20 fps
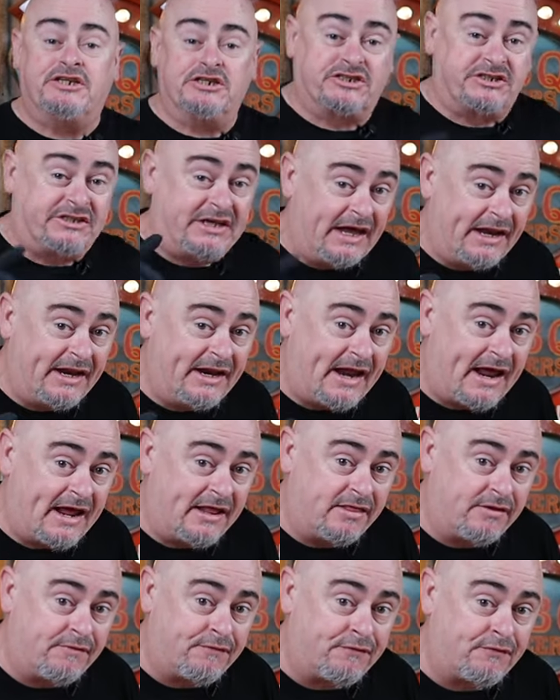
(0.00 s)
Just get it
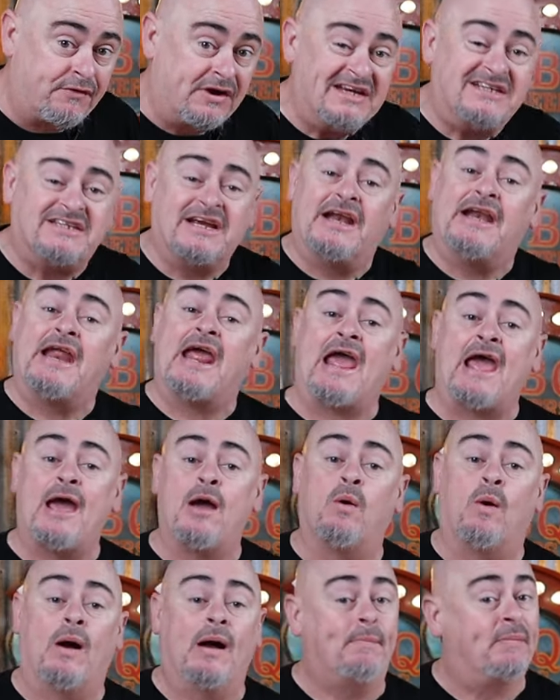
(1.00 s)
out of the fridge an
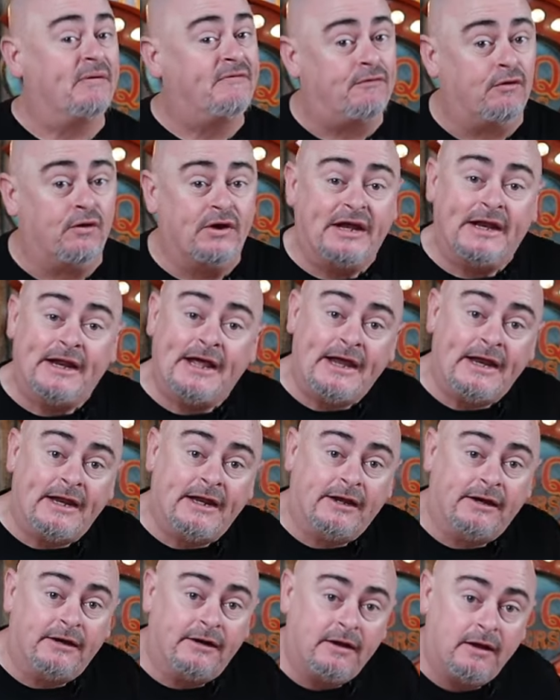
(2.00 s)
hour before you need
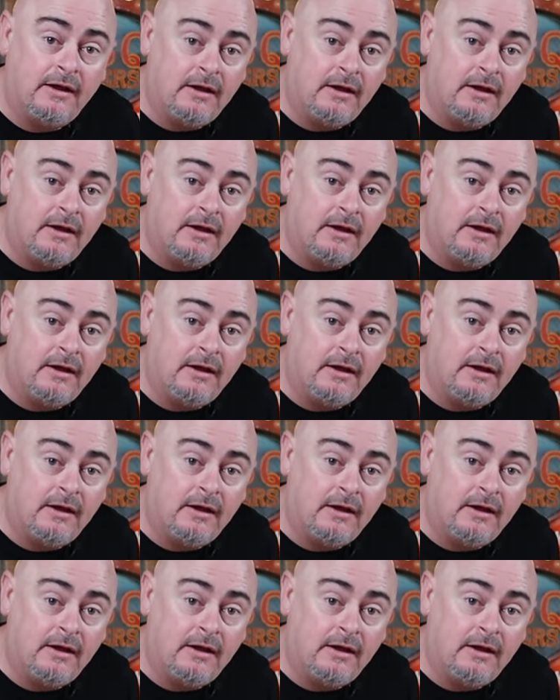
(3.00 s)
it.